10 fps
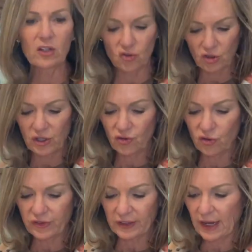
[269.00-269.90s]
cheese
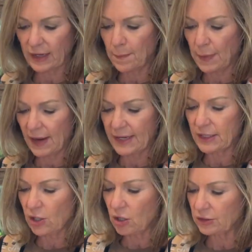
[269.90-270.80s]
just to kind of bind
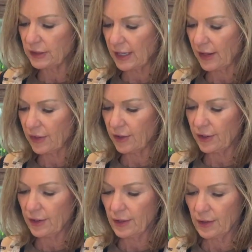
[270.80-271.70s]
it all
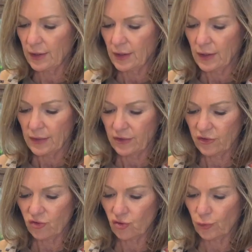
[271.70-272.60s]
together. This
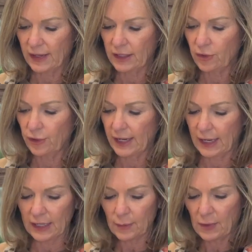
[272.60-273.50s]
is shredded
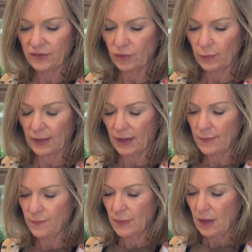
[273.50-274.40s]
organic mozzarella,
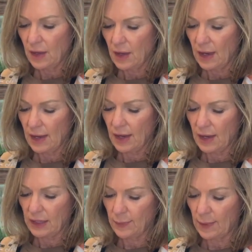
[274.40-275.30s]

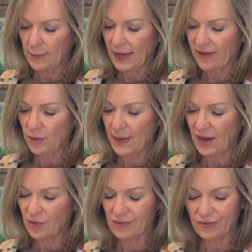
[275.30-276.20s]
and I probably have
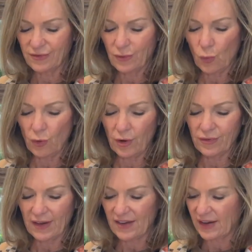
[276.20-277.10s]
about 4 or
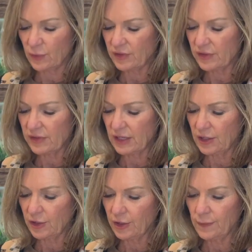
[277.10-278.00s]
5 ounces
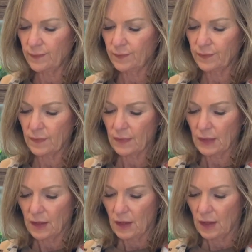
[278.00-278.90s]
here.
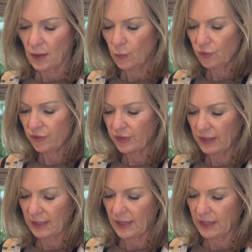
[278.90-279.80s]
And we're just
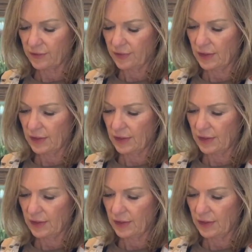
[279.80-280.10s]
gonna kind of